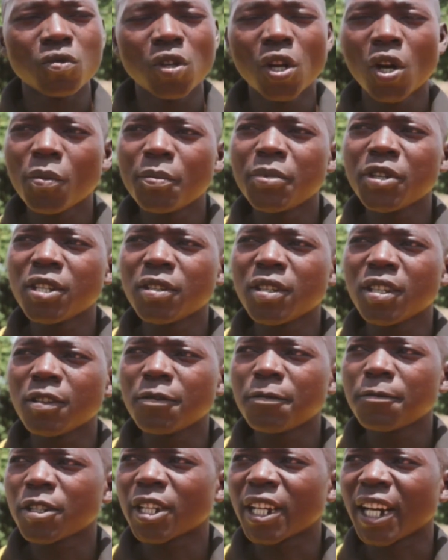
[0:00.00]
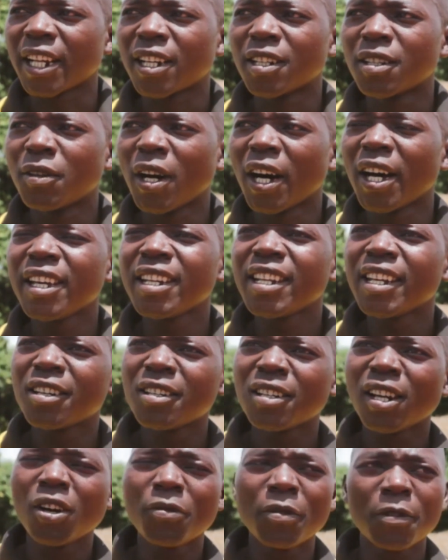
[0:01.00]
lobby if we can
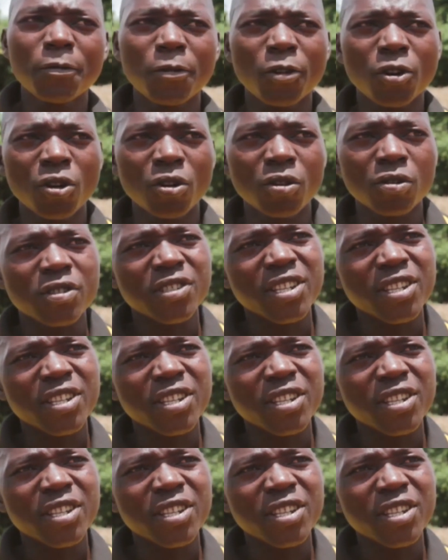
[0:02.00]
either lobby for